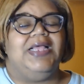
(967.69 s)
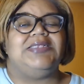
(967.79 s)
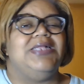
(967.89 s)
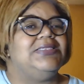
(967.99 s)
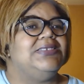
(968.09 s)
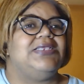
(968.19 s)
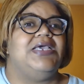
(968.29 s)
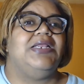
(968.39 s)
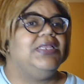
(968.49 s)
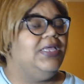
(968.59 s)
That's not to
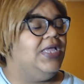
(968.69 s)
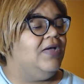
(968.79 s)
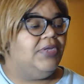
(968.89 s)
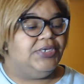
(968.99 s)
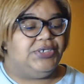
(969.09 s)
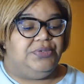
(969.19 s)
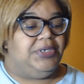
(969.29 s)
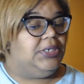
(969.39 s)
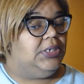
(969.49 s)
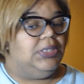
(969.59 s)
say that he didn't have an issue
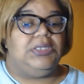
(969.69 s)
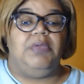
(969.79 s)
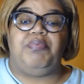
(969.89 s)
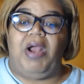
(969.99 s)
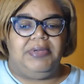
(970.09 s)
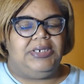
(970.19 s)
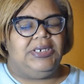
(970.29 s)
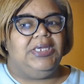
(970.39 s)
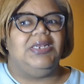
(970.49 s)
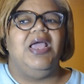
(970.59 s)
with it, because he probably
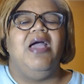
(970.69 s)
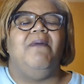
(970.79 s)
did.